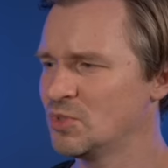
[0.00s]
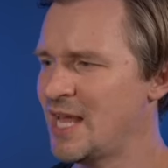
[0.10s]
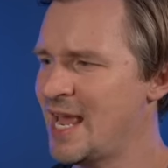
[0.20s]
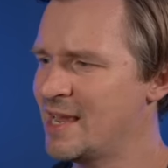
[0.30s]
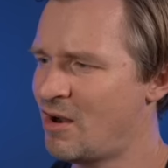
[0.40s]

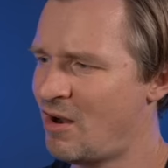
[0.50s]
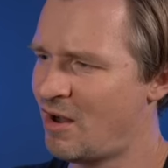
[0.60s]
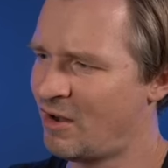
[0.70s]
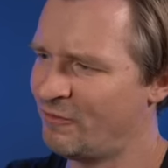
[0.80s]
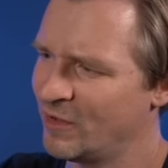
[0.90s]
take
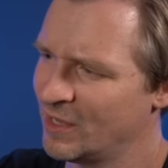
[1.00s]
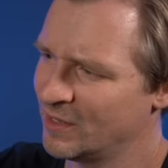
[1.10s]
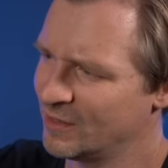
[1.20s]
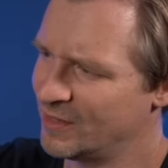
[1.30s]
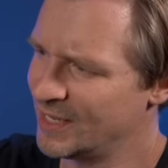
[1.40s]
off
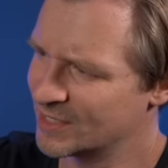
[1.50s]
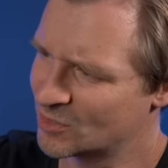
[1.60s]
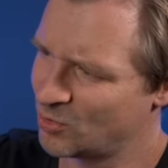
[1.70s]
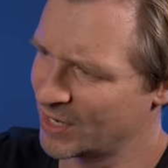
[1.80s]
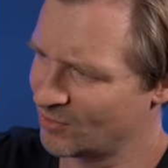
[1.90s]
this
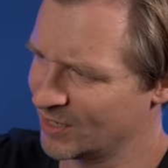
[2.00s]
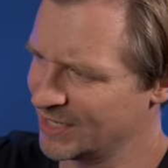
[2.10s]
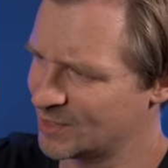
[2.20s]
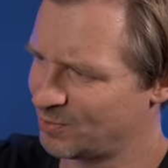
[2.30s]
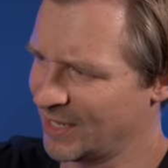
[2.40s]
quick
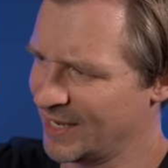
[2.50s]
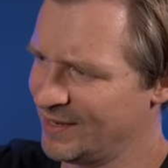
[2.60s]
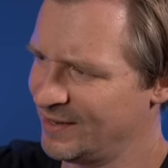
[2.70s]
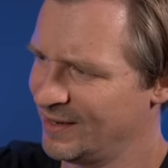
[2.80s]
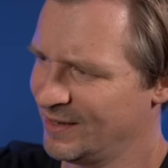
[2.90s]
release
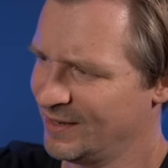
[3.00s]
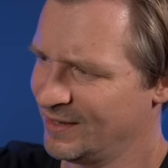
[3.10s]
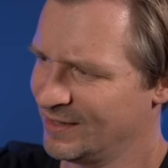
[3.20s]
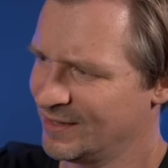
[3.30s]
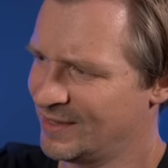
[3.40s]
plate,
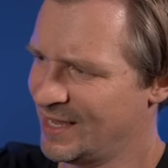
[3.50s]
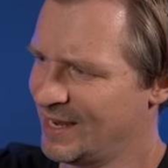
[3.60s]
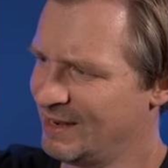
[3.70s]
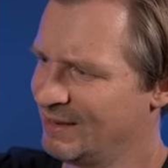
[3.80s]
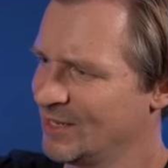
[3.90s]

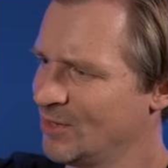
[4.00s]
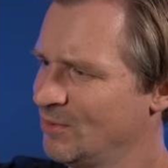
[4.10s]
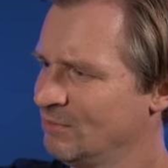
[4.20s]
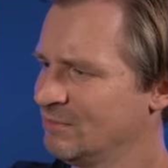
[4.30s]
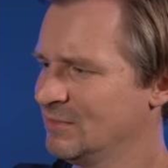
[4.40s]
then
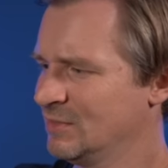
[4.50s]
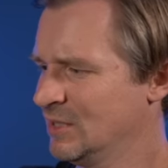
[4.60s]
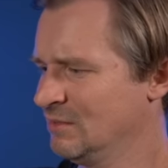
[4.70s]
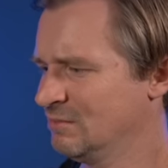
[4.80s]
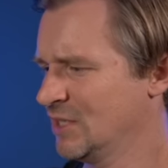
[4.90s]
you,
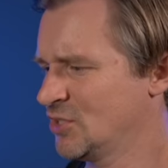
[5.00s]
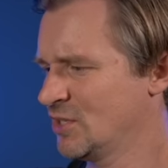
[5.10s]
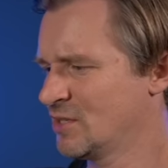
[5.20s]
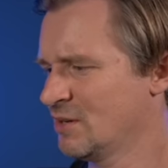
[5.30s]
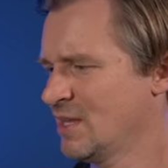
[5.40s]
oh, I should
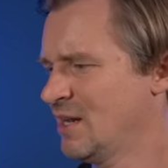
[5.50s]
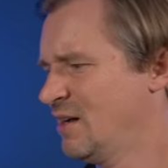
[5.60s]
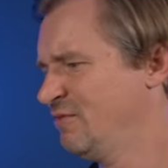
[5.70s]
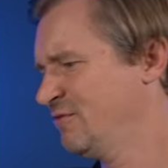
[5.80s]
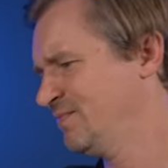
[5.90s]
have turned that
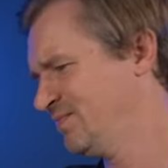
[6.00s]
off.